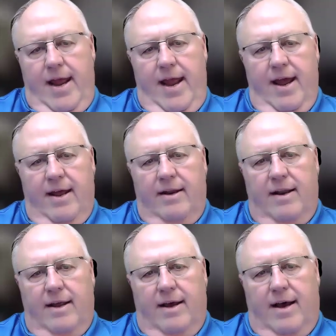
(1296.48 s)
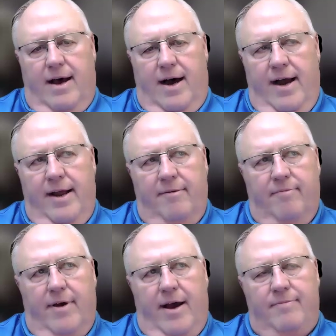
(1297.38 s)
And
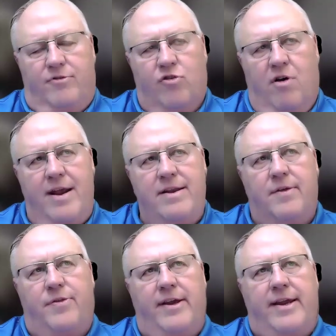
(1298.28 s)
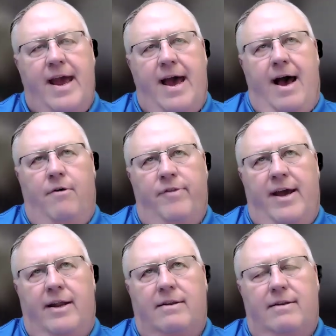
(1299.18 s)
I'm trying to think how
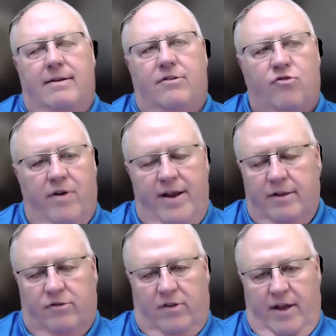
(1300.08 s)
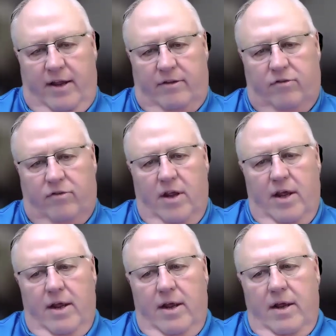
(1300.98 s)
that translates
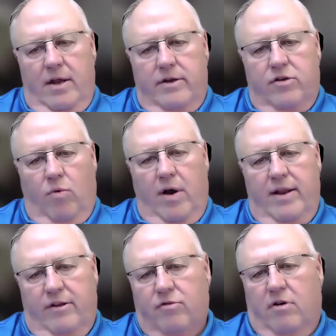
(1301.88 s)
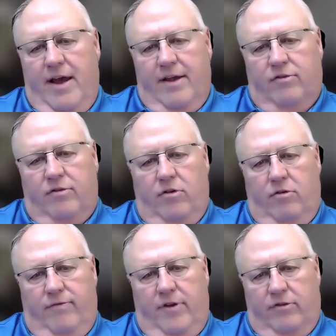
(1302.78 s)
to what Israel has to
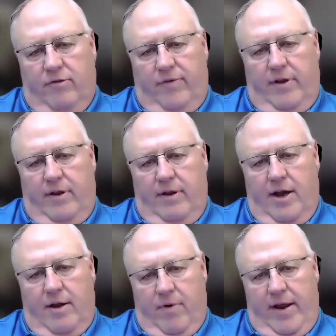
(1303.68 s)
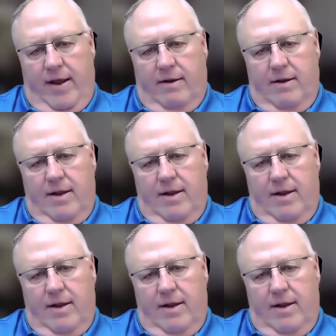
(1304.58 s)
do vis-a-vis Iran.